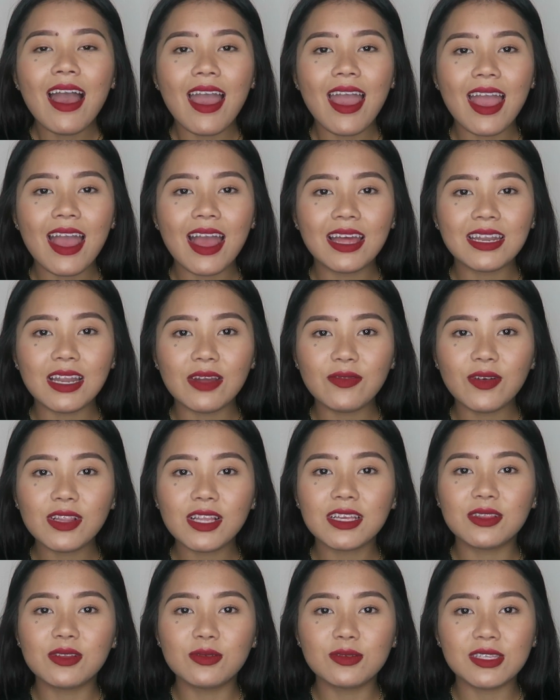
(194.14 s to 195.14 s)
And I felt
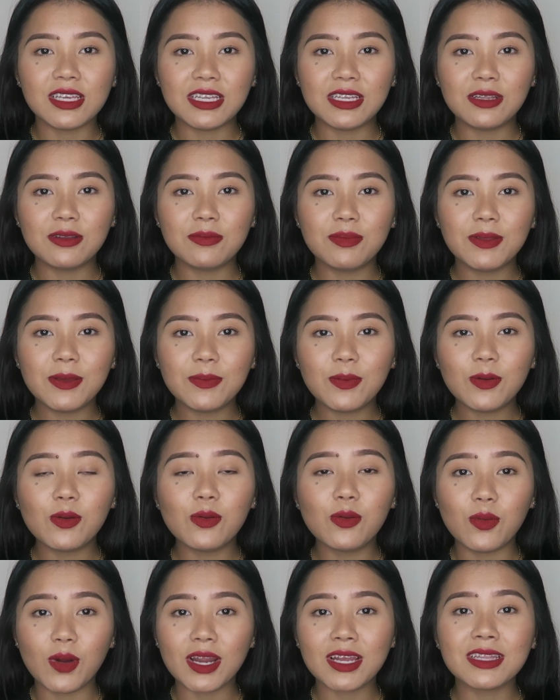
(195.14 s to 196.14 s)
like those Indian people
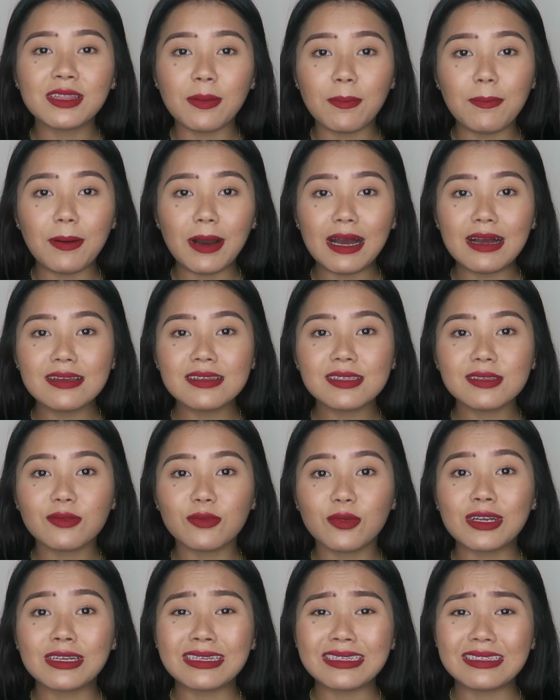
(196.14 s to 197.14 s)
who work in the bus
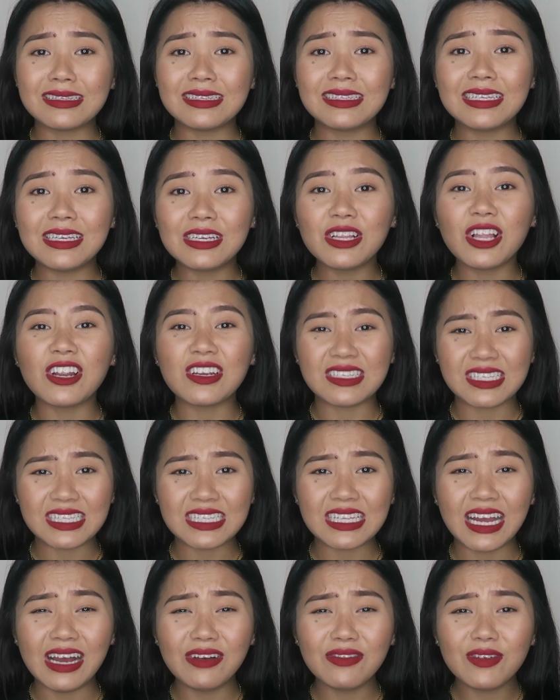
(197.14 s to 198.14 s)
were gonna steal our
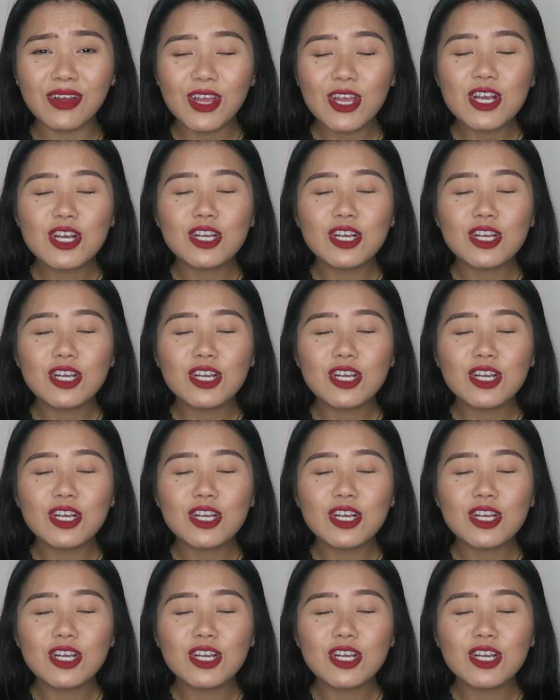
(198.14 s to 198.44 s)
stuff.